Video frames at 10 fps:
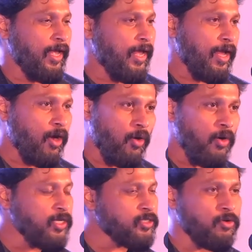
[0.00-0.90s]
All
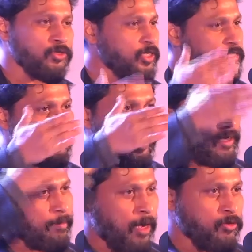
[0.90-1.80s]
his questions were like a
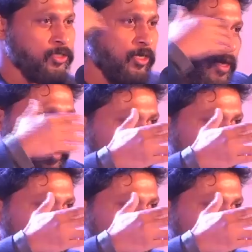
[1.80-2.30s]
bouncer coming onto